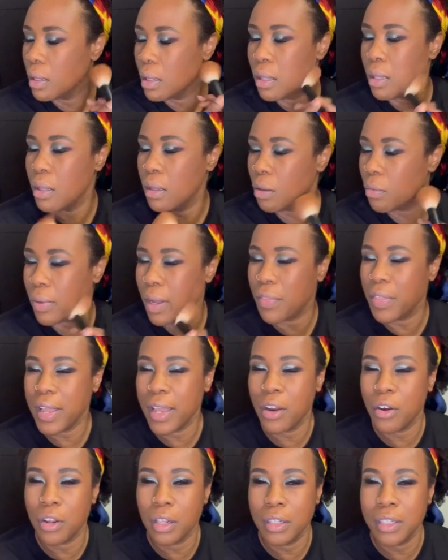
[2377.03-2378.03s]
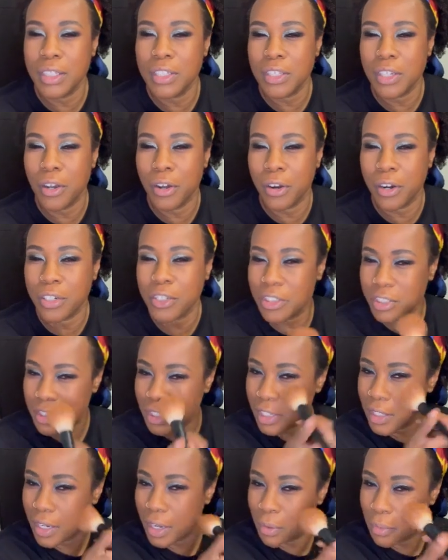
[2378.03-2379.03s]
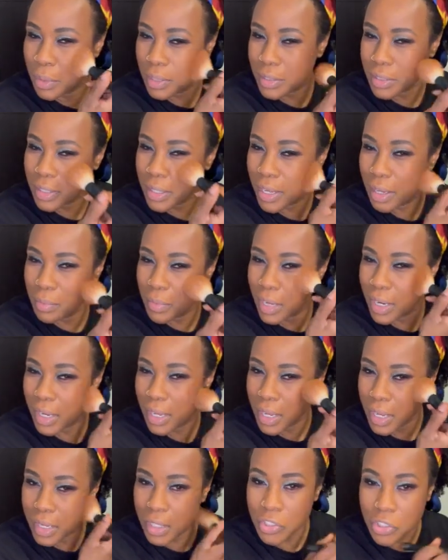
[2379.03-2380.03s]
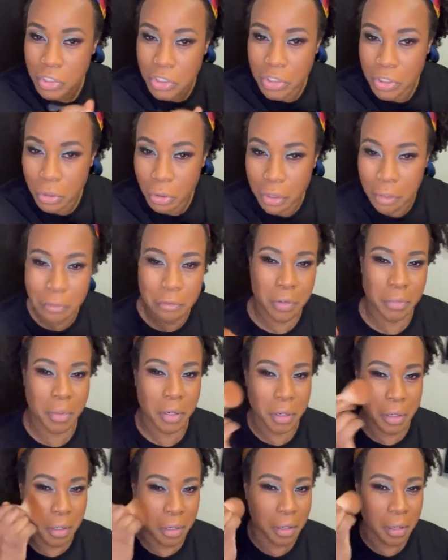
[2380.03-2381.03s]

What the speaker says: Oh, well, I think I heard Alicia Archer say that one time, and I kind of just stole it from her.